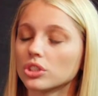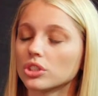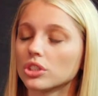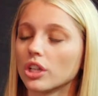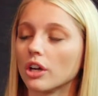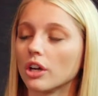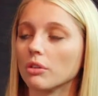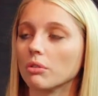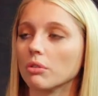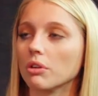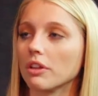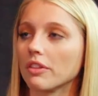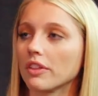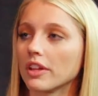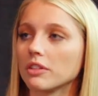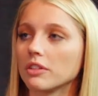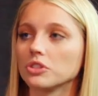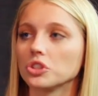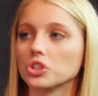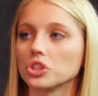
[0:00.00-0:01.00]
So I
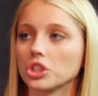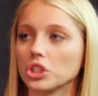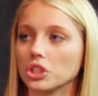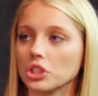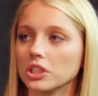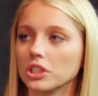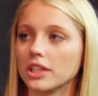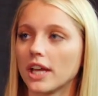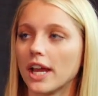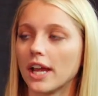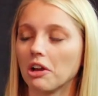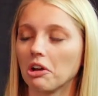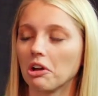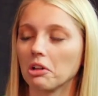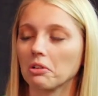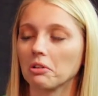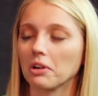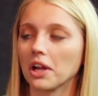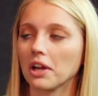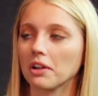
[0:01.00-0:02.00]
think it was just a good day all
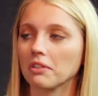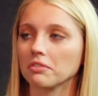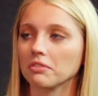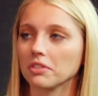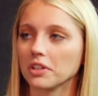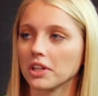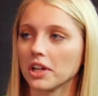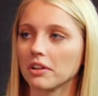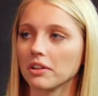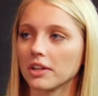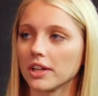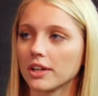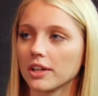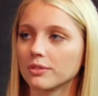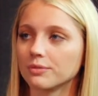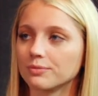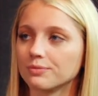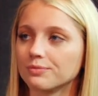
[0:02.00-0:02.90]
around for downtown.